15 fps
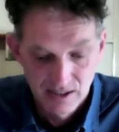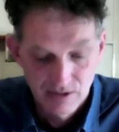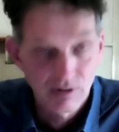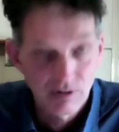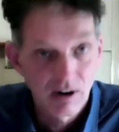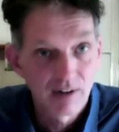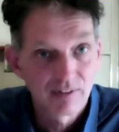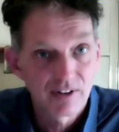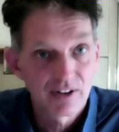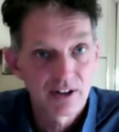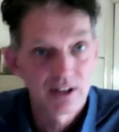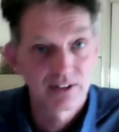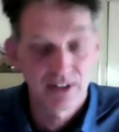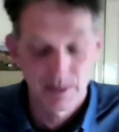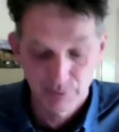rather
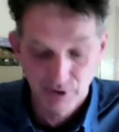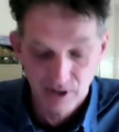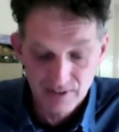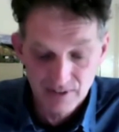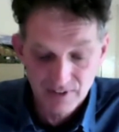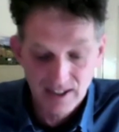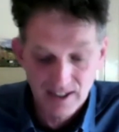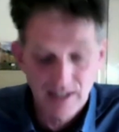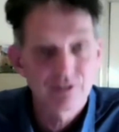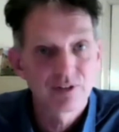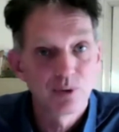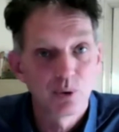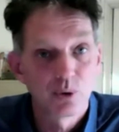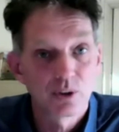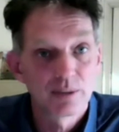than private and
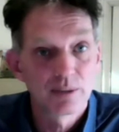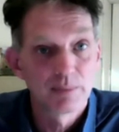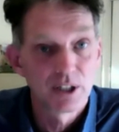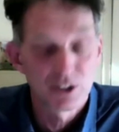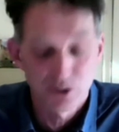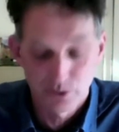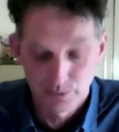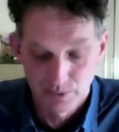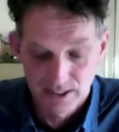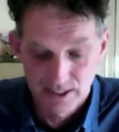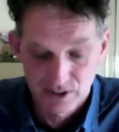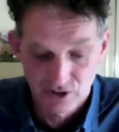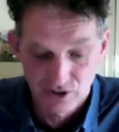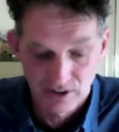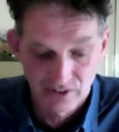for commercial
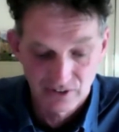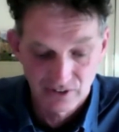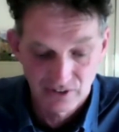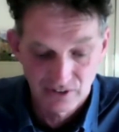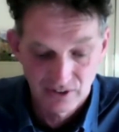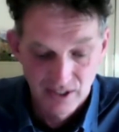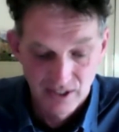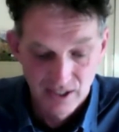interests.